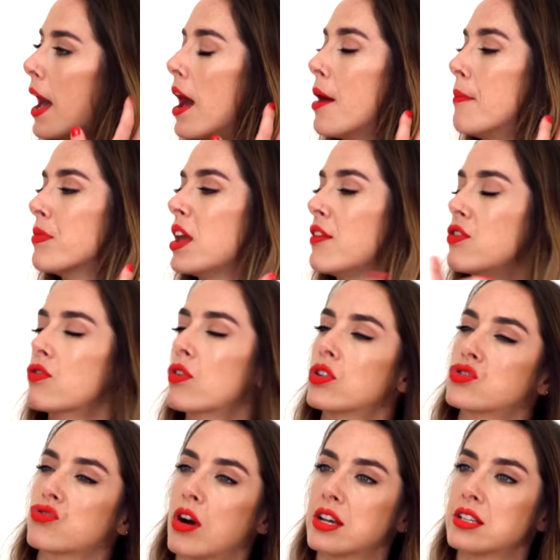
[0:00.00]
If you've
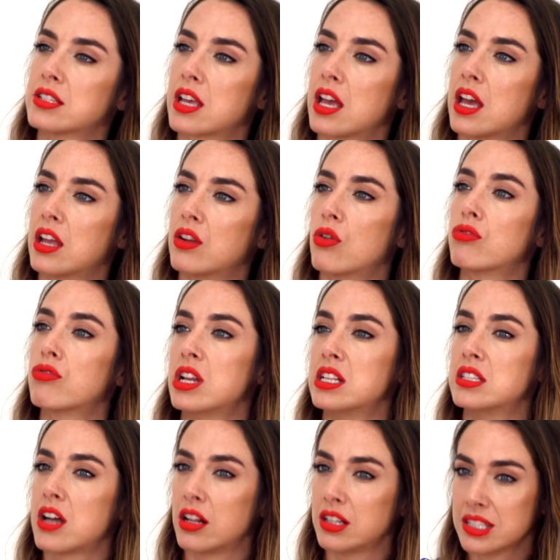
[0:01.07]
got dry skin or really
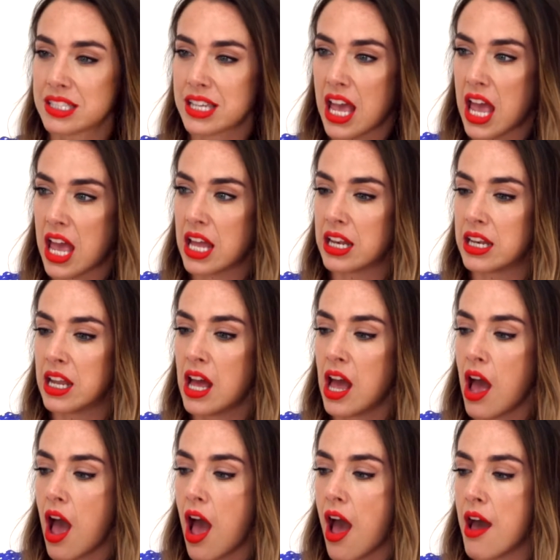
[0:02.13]
dull skin,
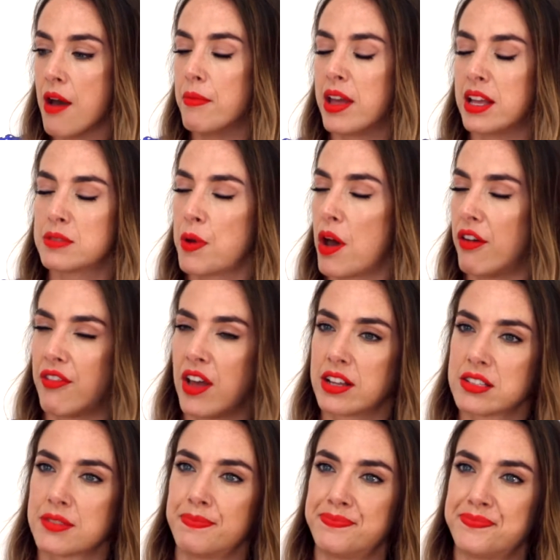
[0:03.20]
it's
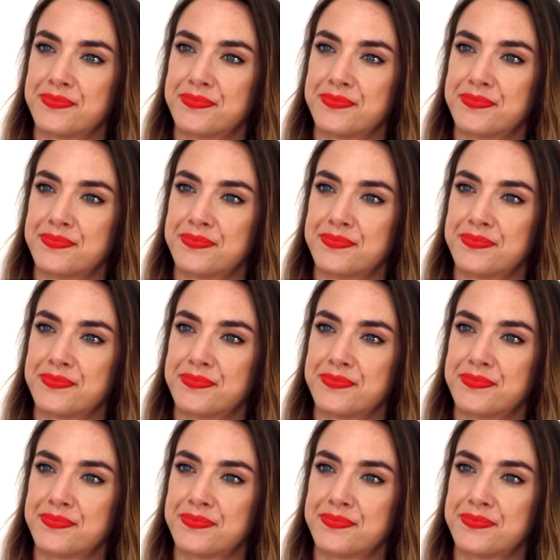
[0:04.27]
perfect.